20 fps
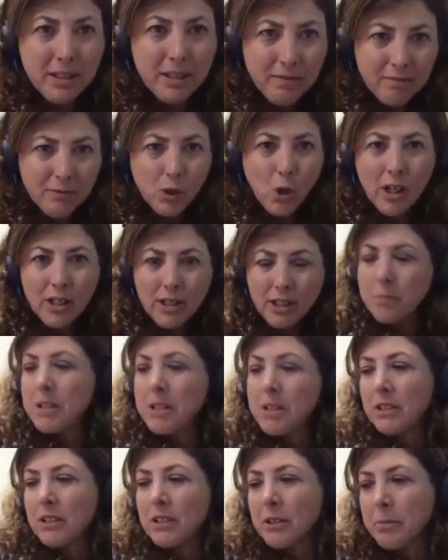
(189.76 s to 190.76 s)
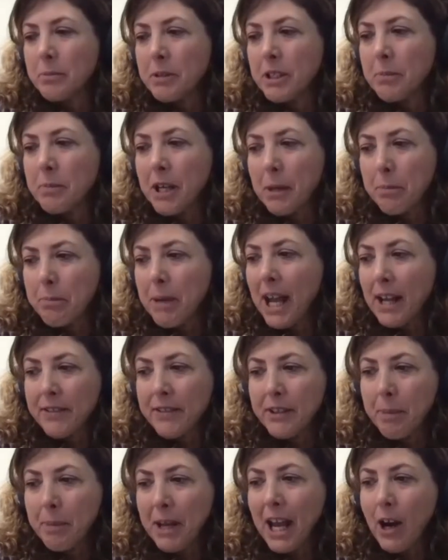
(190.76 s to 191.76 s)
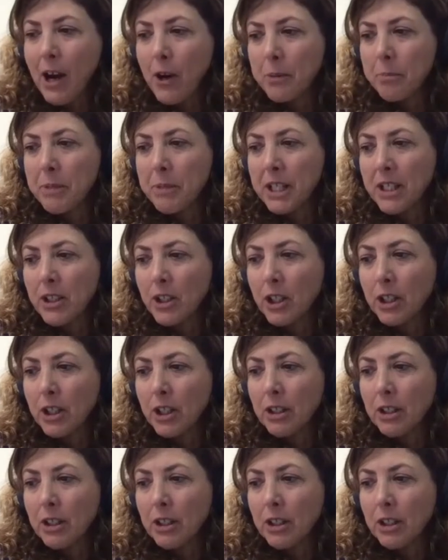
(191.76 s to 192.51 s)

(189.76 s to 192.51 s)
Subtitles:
talk to me a little bit about the power meter.